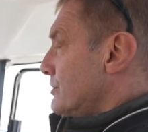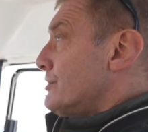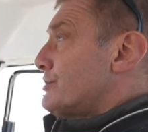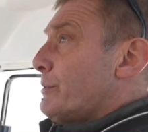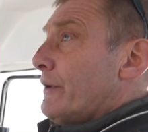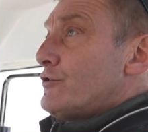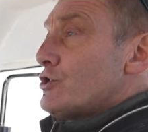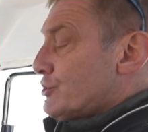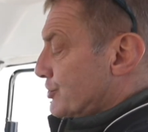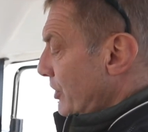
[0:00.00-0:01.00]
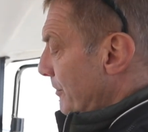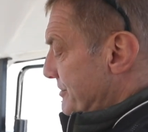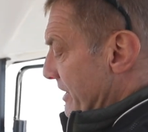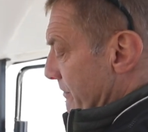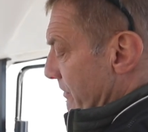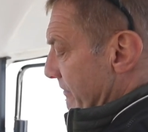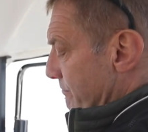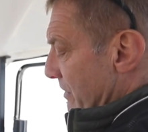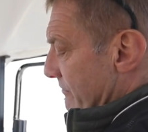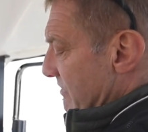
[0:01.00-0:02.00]
So we've just stopped here. We're
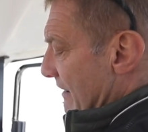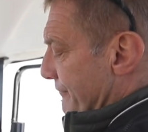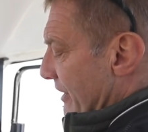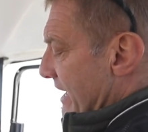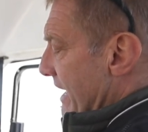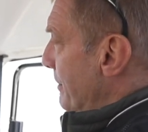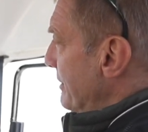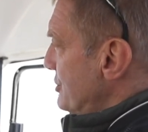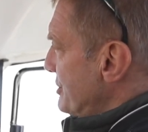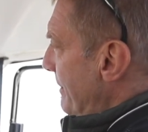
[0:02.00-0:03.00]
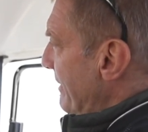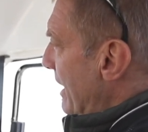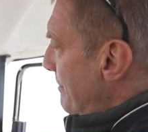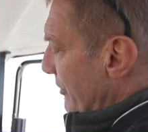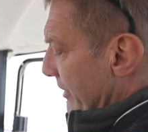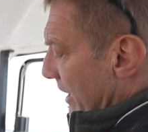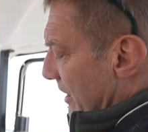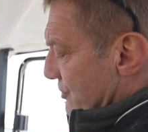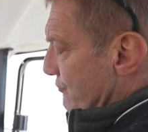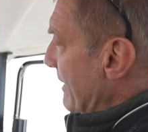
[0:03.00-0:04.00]
roughly here. We're just coming up on the
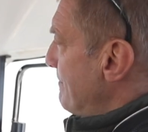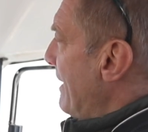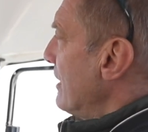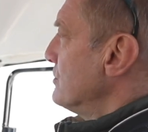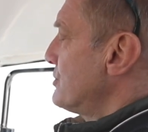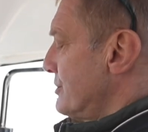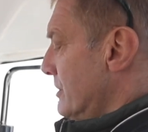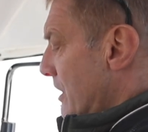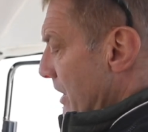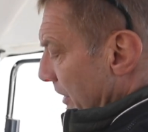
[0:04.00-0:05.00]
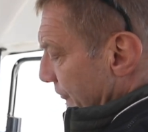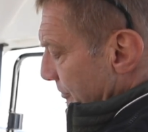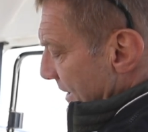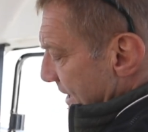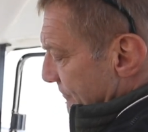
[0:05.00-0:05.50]
last red post. And from here